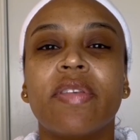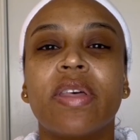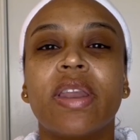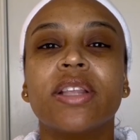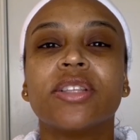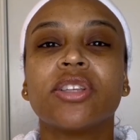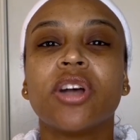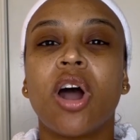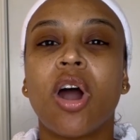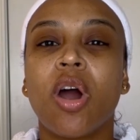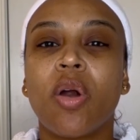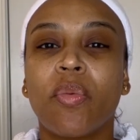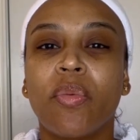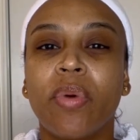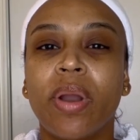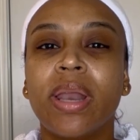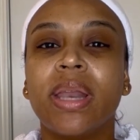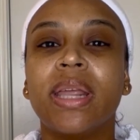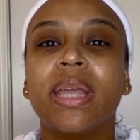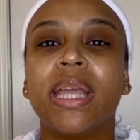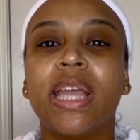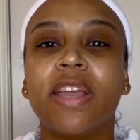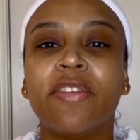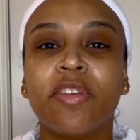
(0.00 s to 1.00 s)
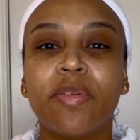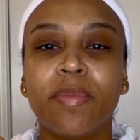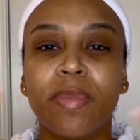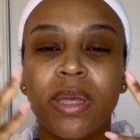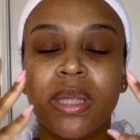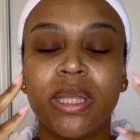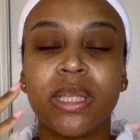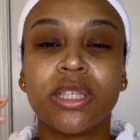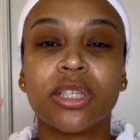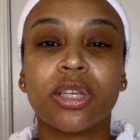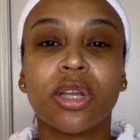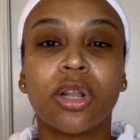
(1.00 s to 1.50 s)
it's already giving me
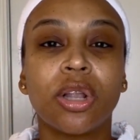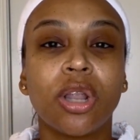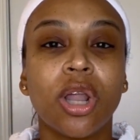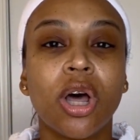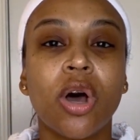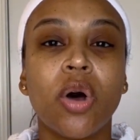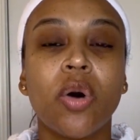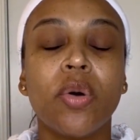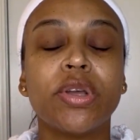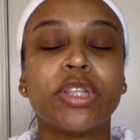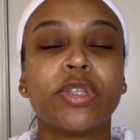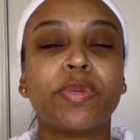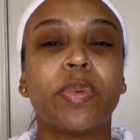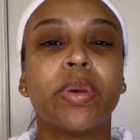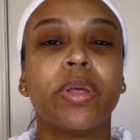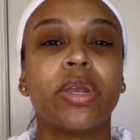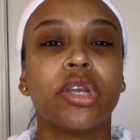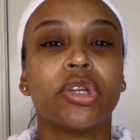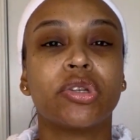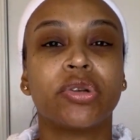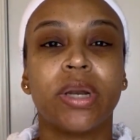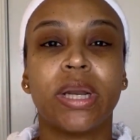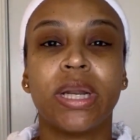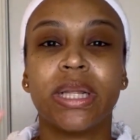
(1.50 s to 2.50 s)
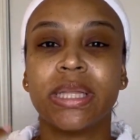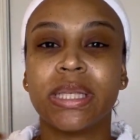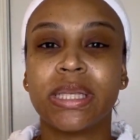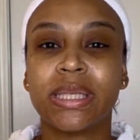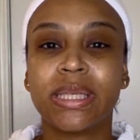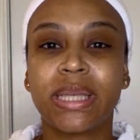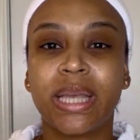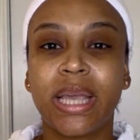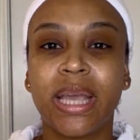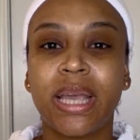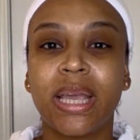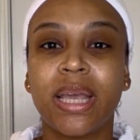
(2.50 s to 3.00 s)
this glow. It's penetrating the
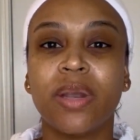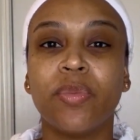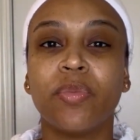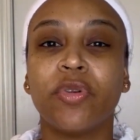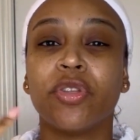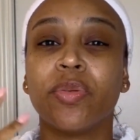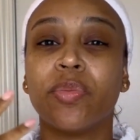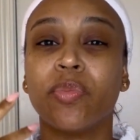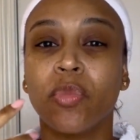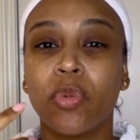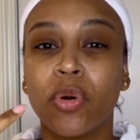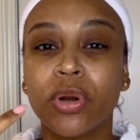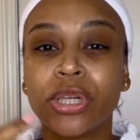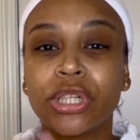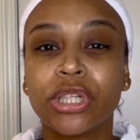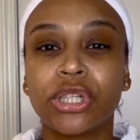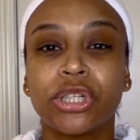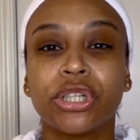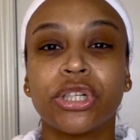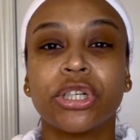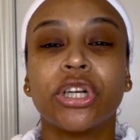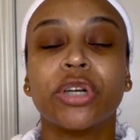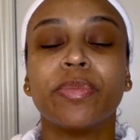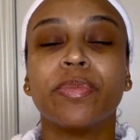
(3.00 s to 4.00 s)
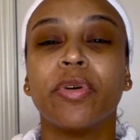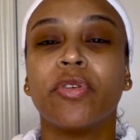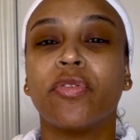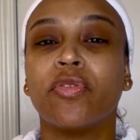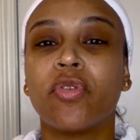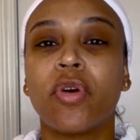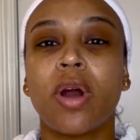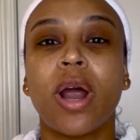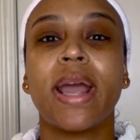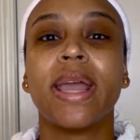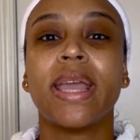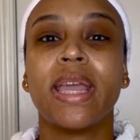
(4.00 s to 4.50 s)
skin with moisture
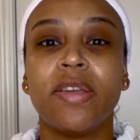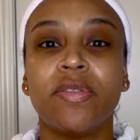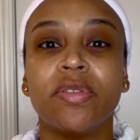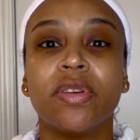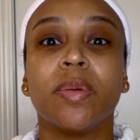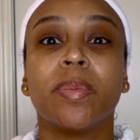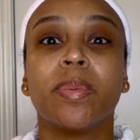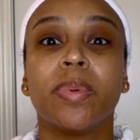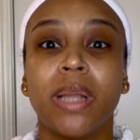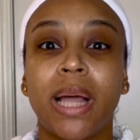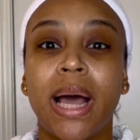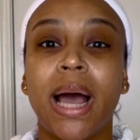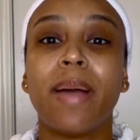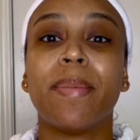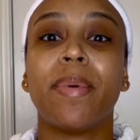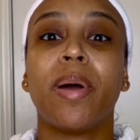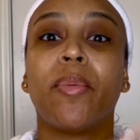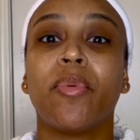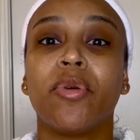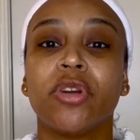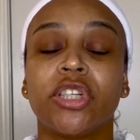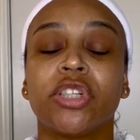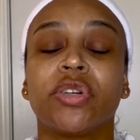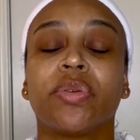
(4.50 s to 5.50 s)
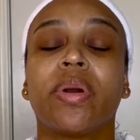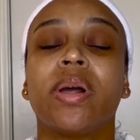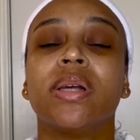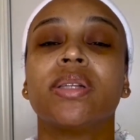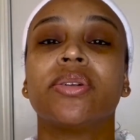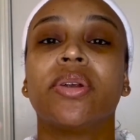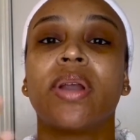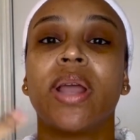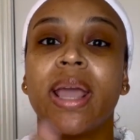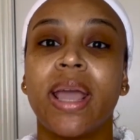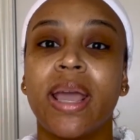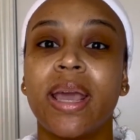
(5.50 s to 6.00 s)
before I even apply my moisturizer
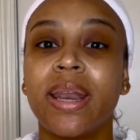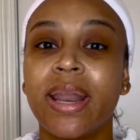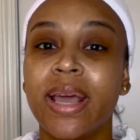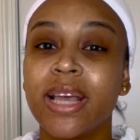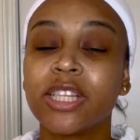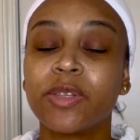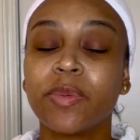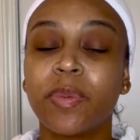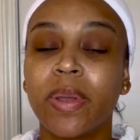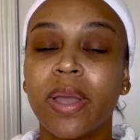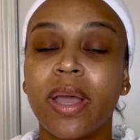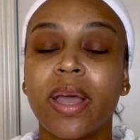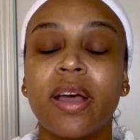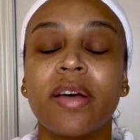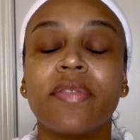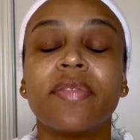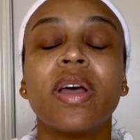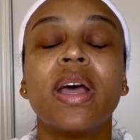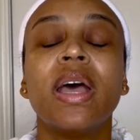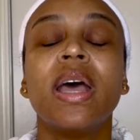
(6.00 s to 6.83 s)
and SPF.